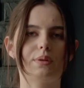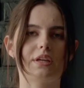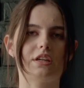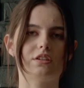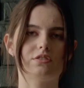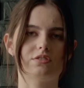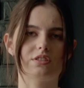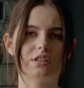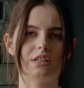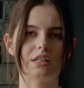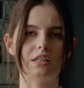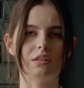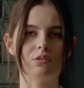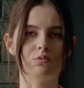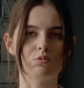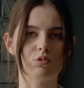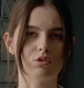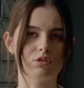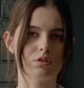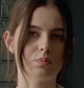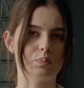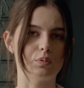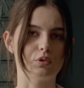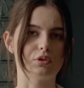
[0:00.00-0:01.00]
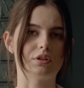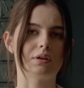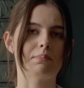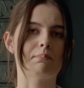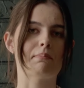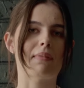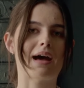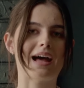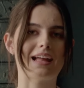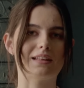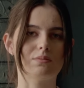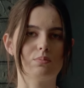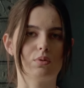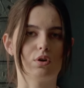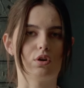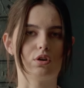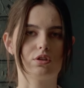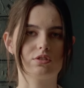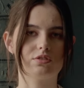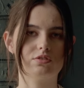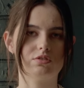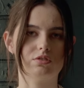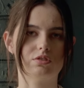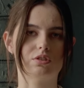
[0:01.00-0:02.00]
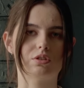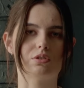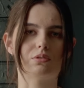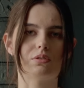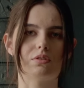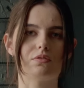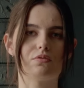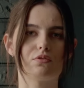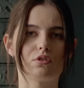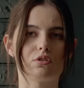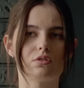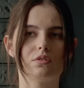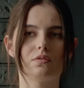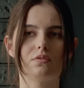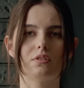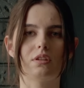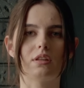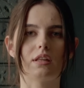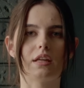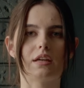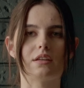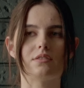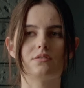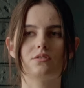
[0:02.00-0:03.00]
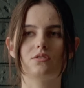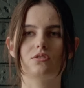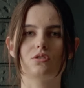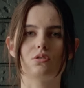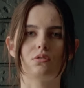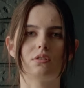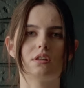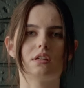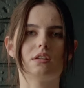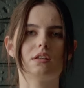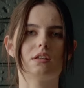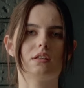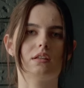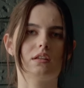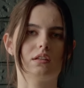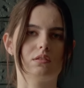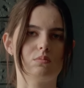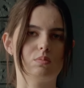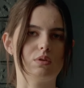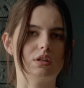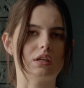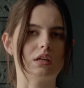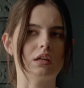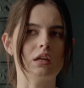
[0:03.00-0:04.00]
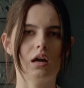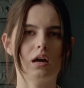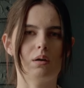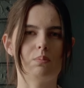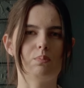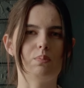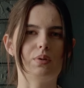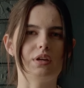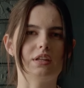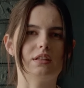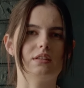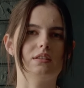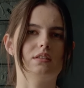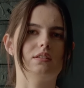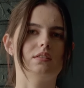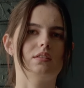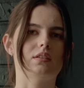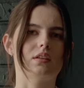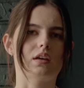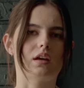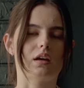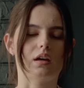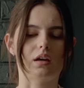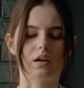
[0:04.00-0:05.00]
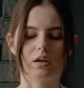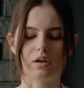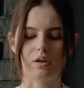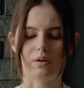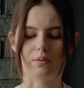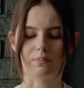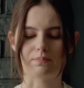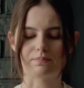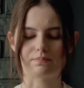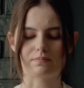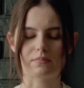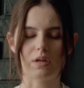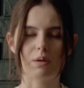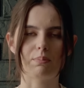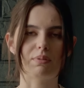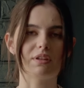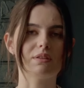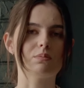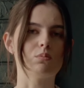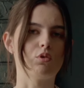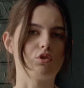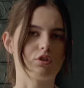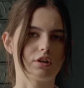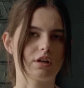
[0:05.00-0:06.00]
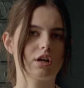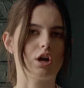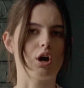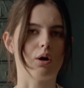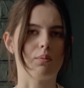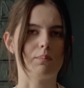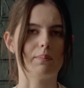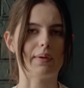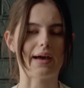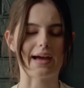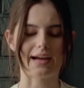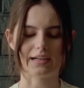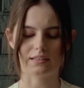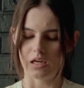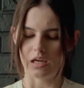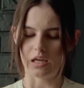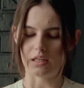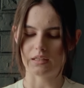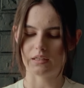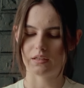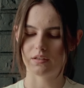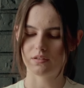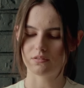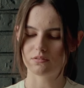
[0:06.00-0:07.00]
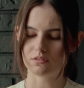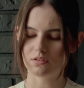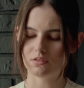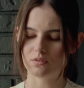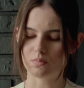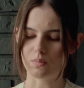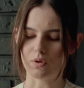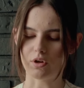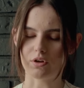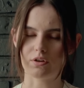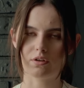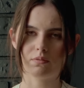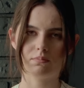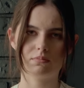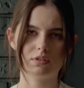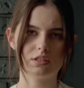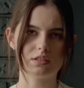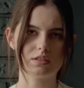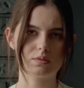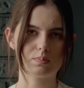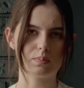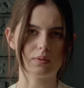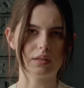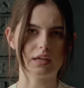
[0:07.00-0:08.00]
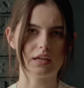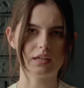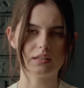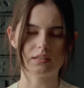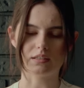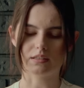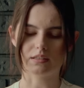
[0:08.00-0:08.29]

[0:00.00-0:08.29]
because I didn't want to put a matte box, you know, in front of the lens so that it can be a bit more compact. And here on the bottom, this plate,